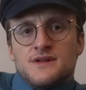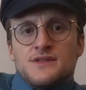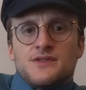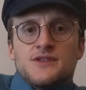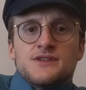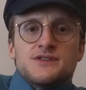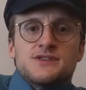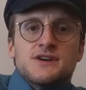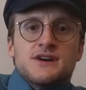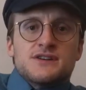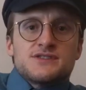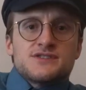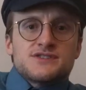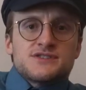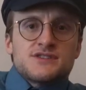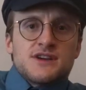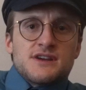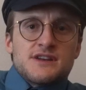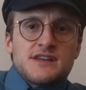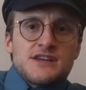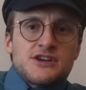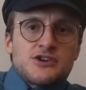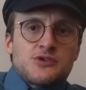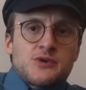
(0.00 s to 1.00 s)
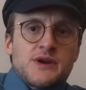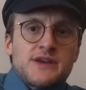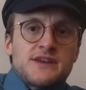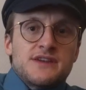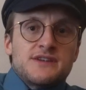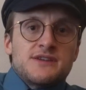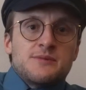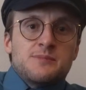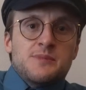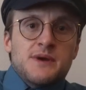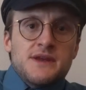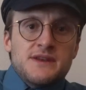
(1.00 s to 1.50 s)
The Dutch study created
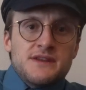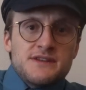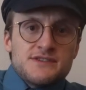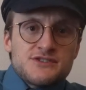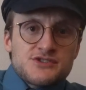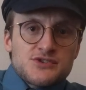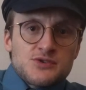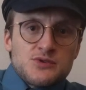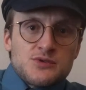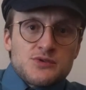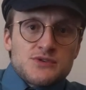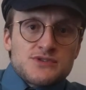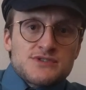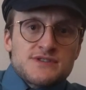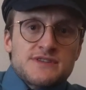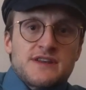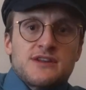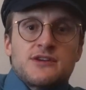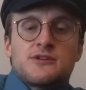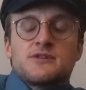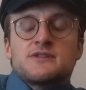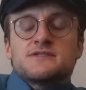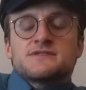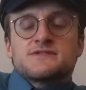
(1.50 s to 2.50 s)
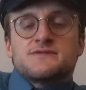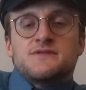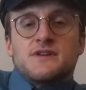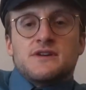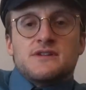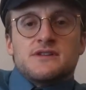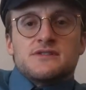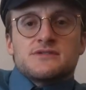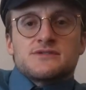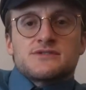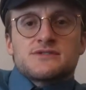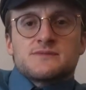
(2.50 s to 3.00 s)
dependence scores that are as
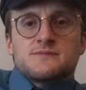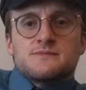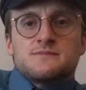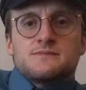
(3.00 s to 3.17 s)
follows.